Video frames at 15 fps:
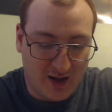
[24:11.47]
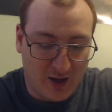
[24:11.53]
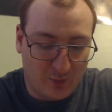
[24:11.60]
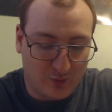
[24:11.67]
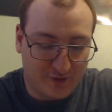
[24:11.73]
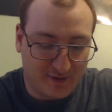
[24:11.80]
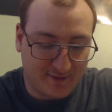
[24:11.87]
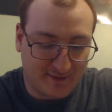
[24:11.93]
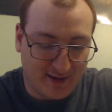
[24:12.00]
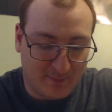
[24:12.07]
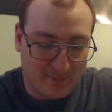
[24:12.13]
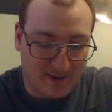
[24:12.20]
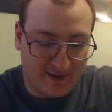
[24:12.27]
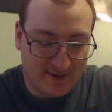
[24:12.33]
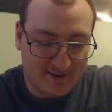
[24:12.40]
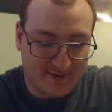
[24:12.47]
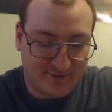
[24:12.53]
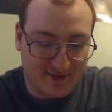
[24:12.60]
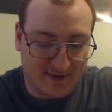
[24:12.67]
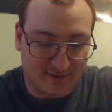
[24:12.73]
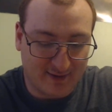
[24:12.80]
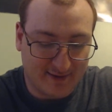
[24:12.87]
Within ten minutes
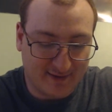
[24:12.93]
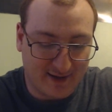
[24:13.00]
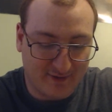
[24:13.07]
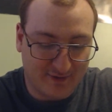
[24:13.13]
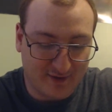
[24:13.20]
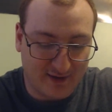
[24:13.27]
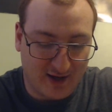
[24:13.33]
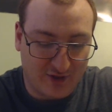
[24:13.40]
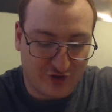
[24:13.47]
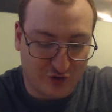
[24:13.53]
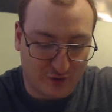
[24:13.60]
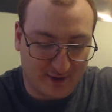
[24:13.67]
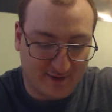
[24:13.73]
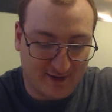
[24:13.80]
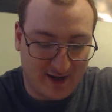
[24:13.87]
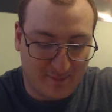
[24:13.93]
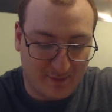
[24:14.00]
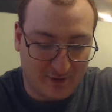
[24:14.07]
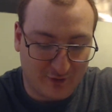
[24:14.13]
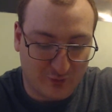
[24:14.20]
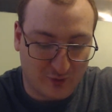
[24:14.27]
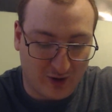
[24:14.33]
Nikolai Nathan and thirty
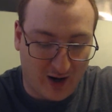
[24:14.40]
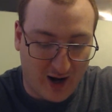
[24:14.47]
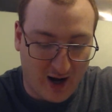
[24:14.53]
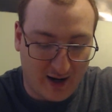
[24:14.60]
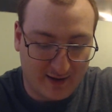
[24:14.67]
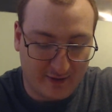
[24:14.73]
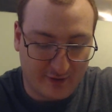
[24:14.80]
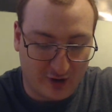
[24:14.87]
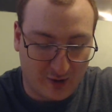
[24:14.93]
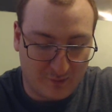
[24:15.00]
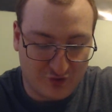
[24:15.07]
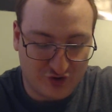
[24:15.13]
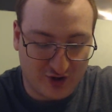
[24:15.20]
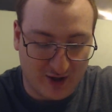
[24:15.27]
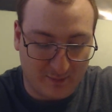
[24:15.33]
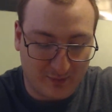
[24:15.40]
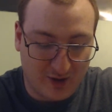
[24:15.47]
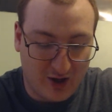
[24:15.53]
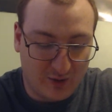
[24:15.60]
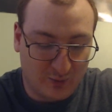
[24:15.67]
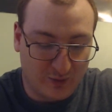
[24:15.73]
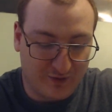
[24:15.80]
demons were on an armed ship,
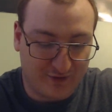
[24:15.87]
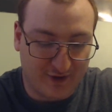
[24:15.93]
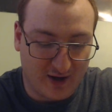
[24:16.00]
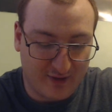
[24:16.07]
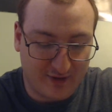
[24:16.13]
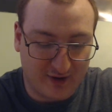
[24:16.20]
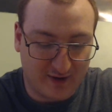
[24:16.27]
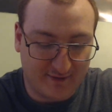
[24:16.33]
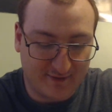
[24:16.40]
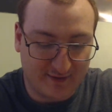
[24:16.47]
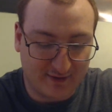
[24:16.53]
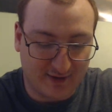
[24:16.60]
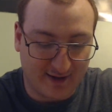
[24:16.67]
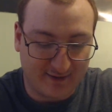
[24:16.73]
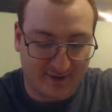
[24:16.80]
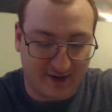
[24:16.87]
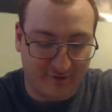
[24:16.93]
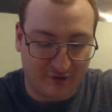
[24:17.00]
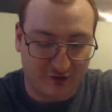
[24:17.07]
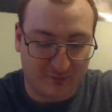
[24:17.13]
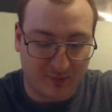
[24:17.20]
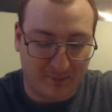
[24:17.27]
with death guns and
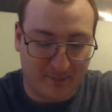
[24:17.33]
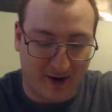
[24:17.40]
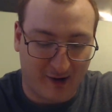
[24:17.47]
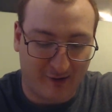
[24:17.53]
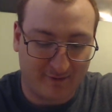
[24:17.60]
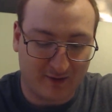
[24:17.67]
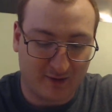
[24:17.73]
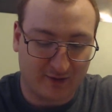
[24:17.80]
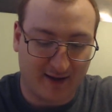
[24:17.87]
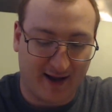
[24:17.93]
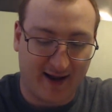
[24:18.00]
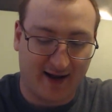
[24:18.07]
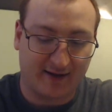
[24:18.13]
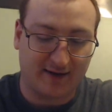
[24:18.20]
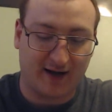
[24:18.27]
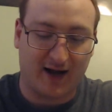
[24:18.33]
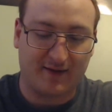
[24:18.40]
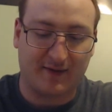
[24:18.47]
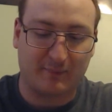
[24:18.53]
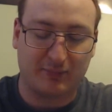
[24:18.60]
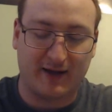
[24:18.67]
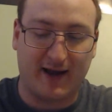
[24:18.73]
lightsabers, preparing to land on
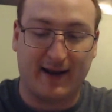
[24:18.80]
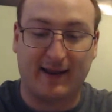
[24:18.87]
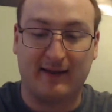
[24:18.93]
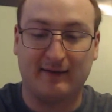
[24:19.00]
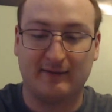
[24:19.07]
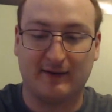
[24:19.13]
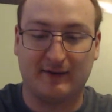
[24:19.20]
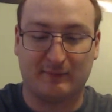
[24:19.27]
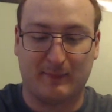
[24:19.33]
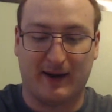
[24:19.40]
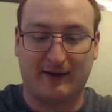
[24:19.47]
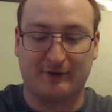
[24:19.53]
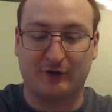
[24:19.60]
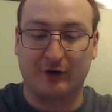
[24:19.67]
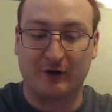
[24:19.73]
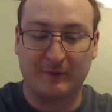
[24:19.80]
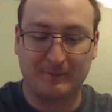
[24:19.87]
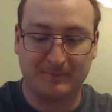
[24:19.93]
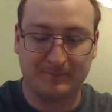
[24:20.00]
the planet Dismander.